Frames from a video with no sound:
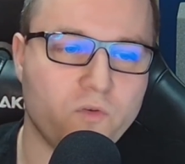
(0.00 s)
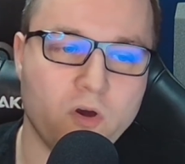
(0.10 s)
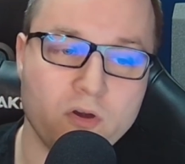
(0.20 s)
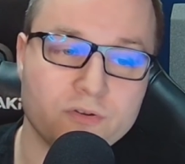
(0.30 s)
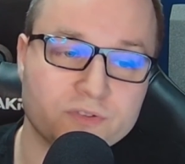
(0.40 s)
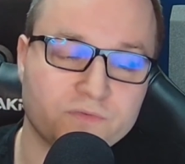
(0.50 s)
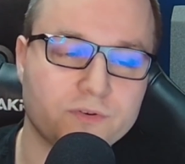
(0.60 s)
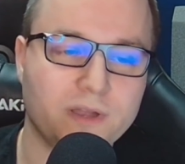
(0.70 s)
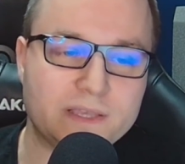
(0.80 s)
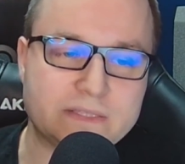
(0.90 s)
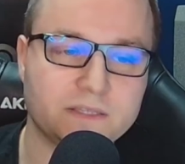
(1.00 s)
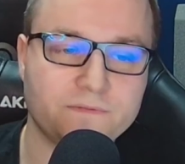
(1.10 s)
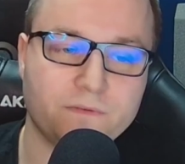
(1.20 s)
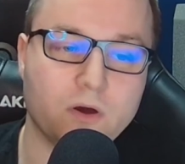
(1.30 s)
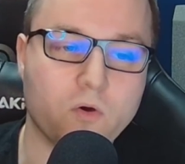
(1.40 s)
ogres for
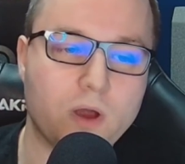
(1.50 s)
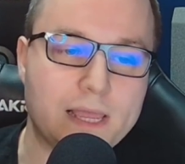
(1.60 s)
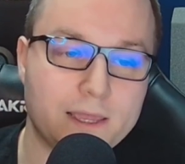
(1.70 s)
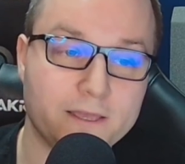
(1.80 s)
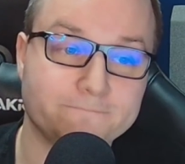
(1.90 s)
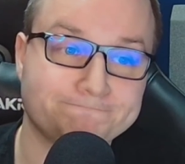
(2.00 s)
SFO?